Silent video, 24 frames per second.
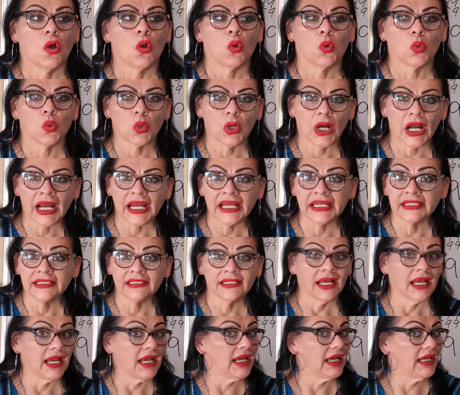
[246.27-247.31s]
Why?
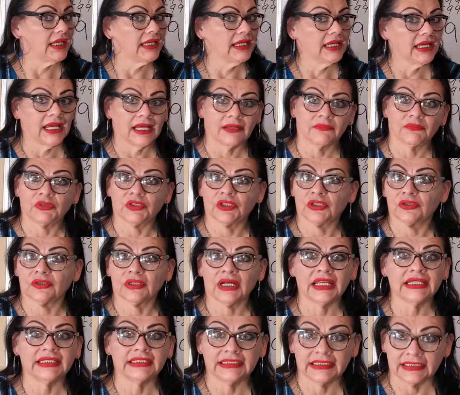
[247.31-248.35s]
I have no
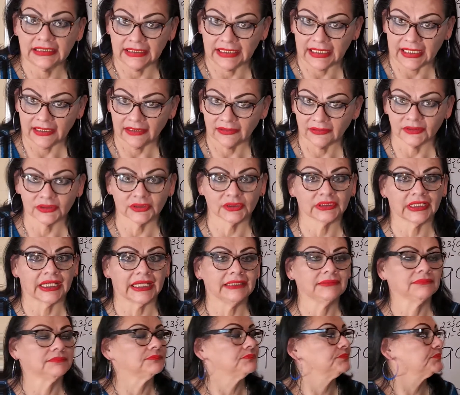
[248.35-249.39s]
idea,
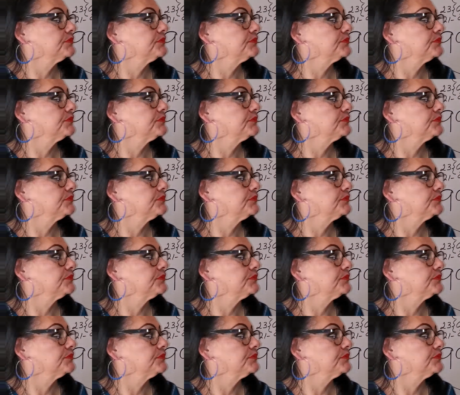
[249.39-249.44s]
okay?